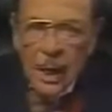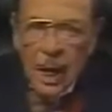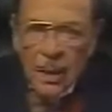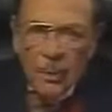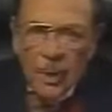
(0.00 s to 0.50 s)

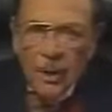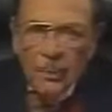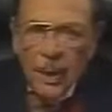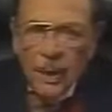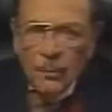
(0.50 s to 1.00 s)
and make it
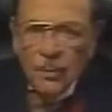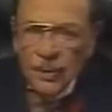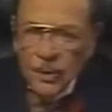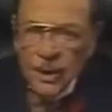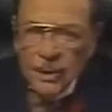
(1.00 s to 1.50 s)
better for
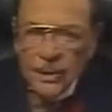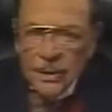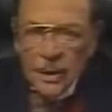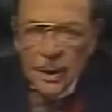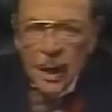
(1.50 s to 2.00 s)
this
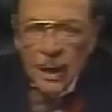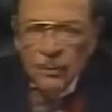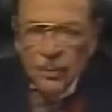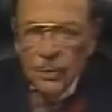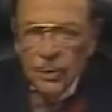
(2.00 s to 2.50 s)
and
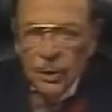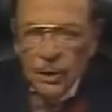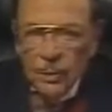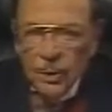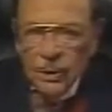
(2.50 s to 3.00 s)
future
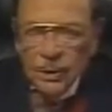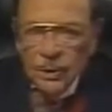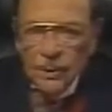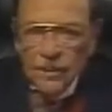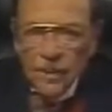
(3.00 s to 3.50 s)

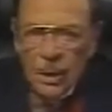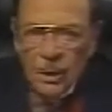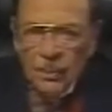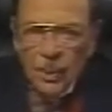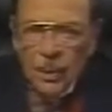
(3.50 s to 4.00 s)
generations.
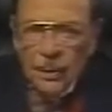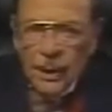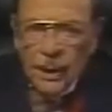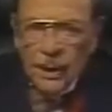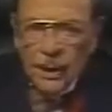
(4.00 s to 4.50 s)
Napoleon
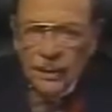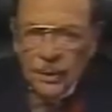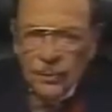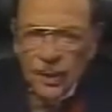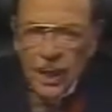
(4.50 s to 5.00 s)
Hill and his
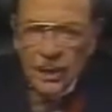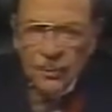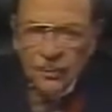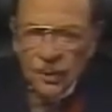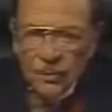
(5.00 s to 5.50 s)

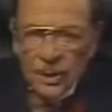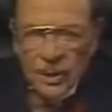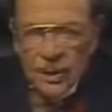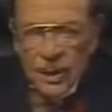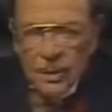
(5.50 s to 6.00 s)
philosophy of
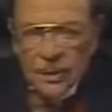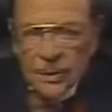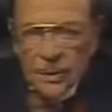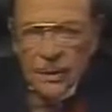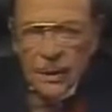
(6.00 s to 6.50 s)
success
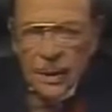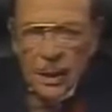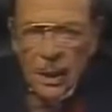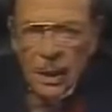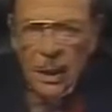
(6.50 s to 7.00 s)

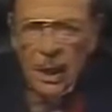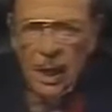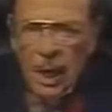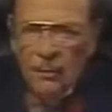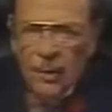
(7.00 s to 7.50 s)

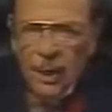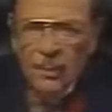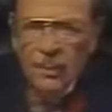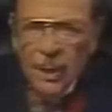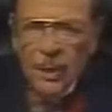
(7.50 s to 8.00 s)
have helped
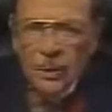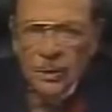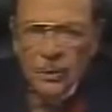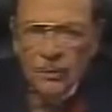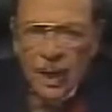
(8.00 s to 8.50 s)
me to
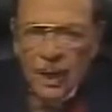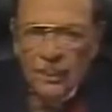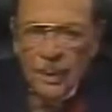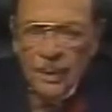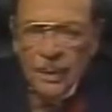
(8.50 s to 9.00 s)
develop,
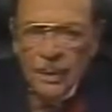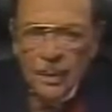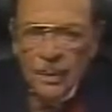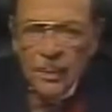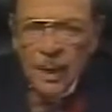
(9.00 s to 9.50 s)

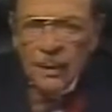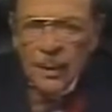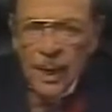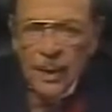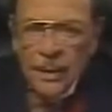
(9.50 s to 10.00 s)

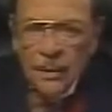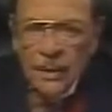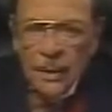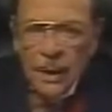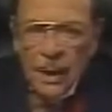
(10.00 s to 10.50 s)
maintain,
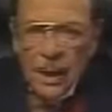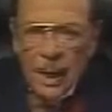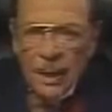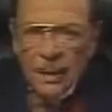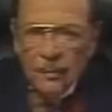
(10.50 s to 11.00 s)

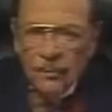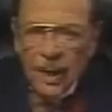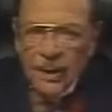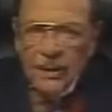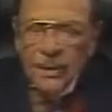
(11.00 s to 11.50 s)
and
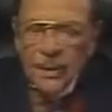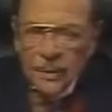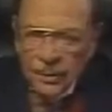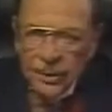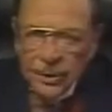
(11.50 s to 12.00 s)
advance
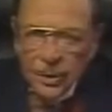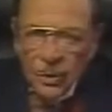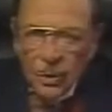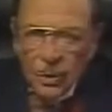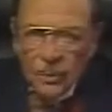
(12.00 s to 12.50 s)
this
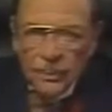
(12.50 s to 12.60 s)
goal.